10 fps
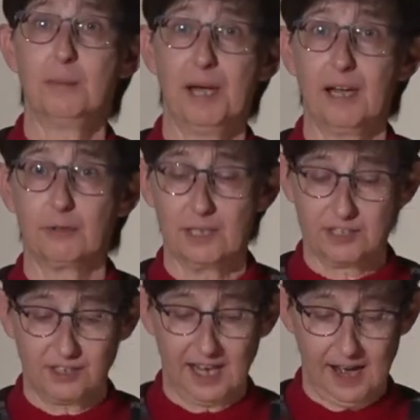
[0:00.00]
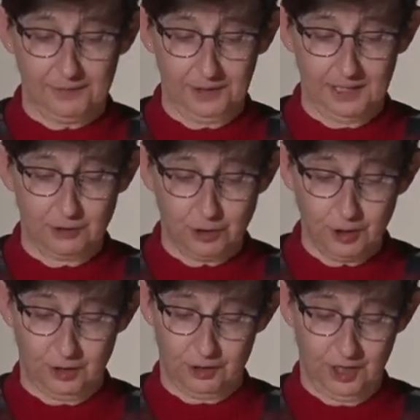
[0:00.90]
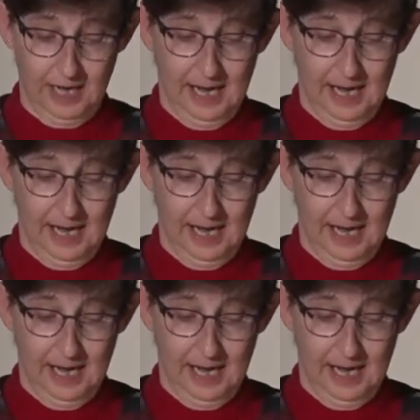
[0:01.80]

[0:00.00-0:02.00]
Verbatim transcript: Patrick's Catholic Church.